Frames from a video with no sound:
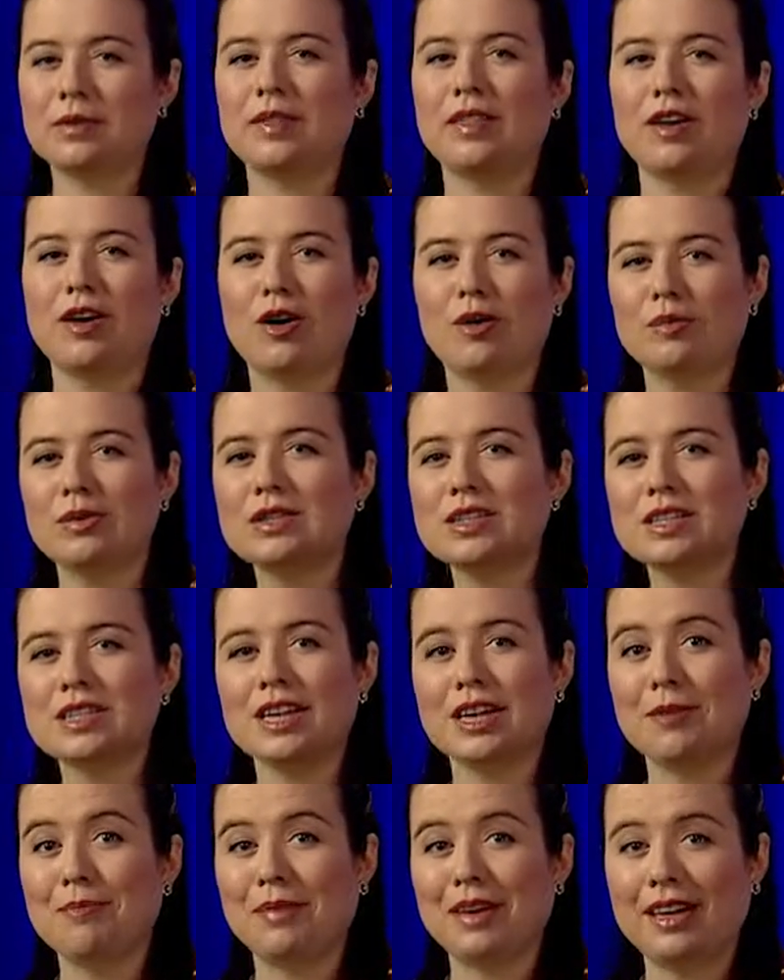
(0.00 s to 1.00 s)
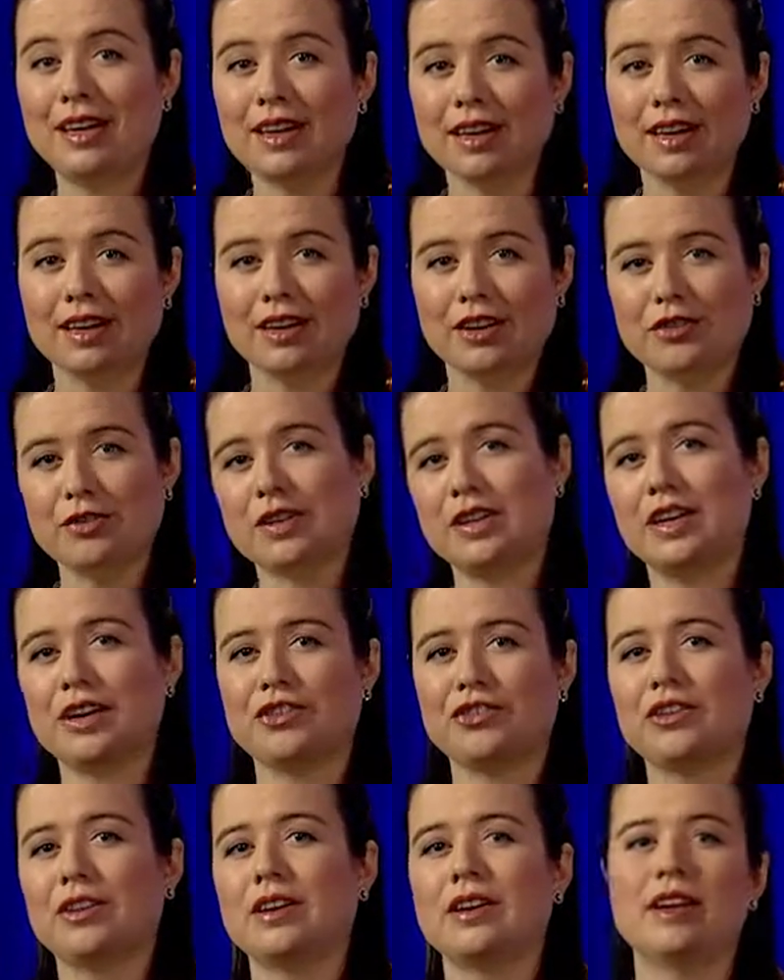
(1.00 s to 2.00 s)
with the almost immediate
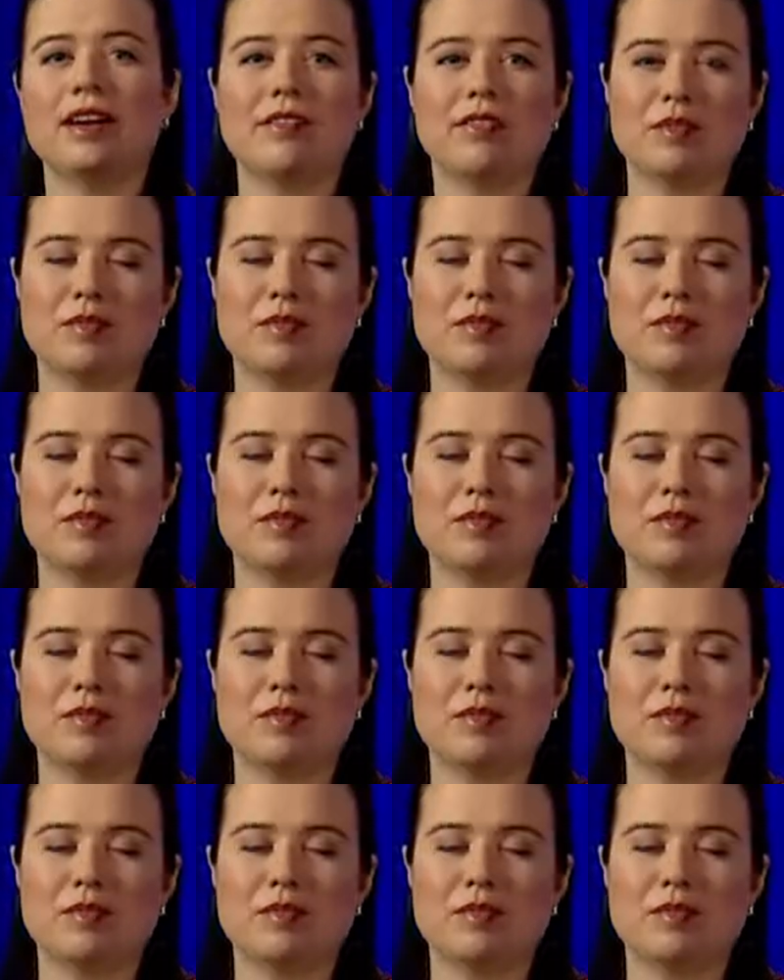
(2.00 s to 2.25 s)
introduction of